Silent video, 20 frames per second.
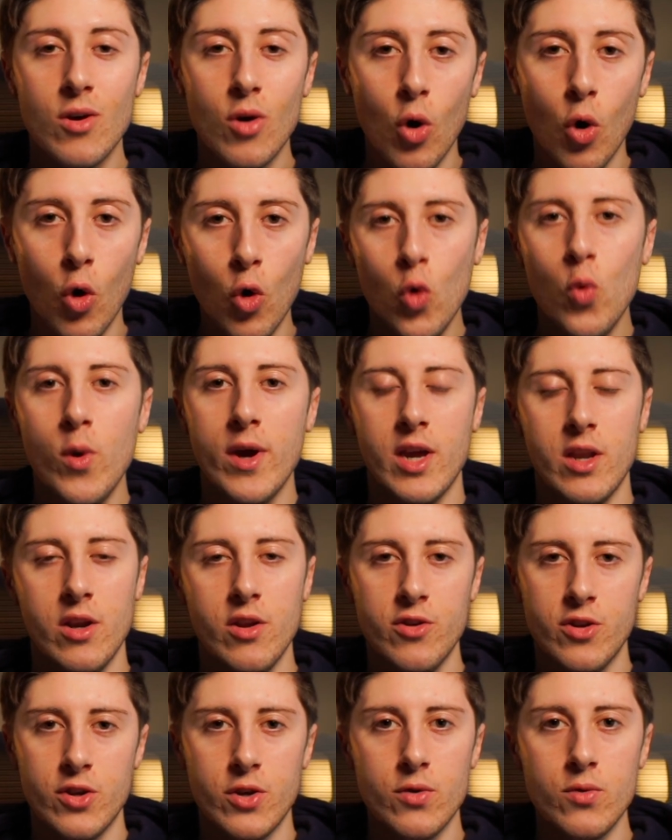All we're going to
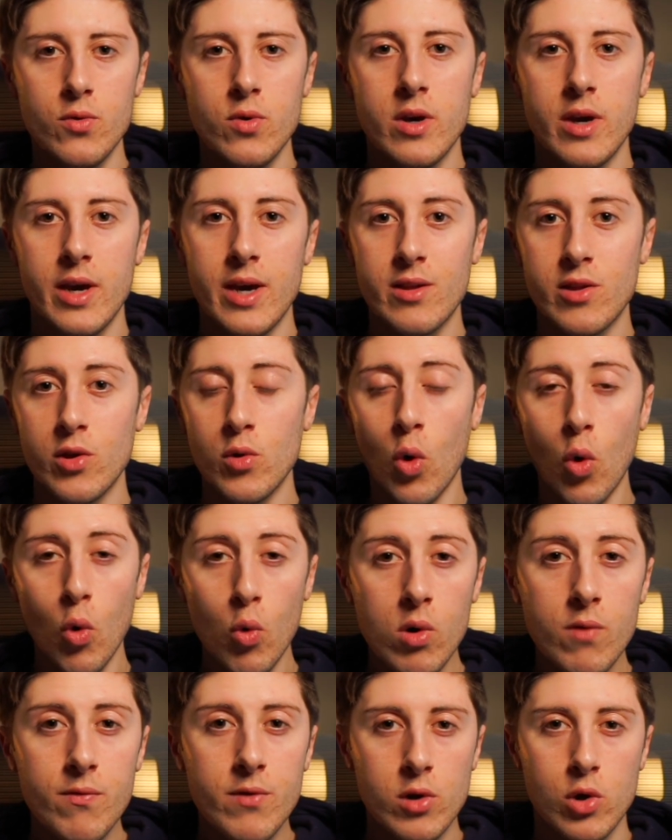do is do
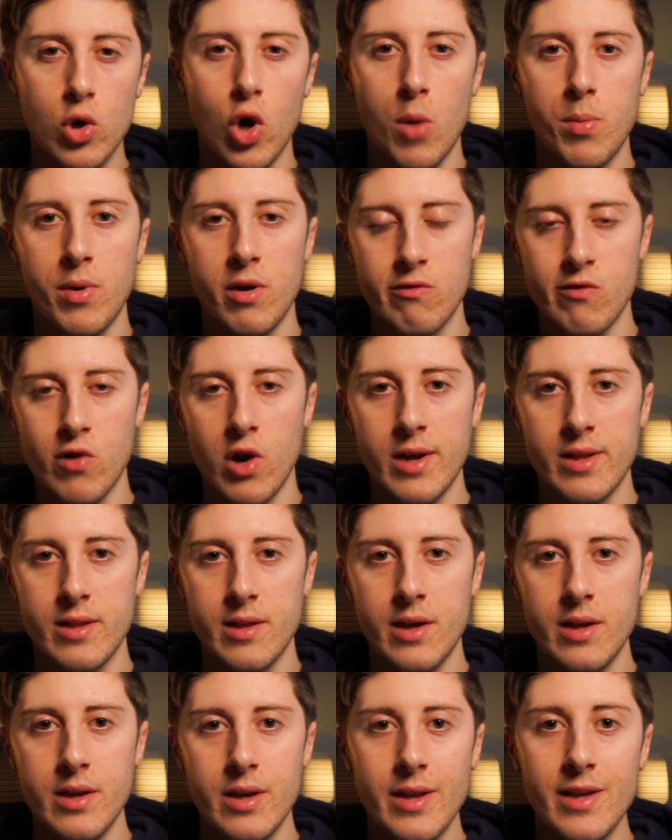all of the copywriting.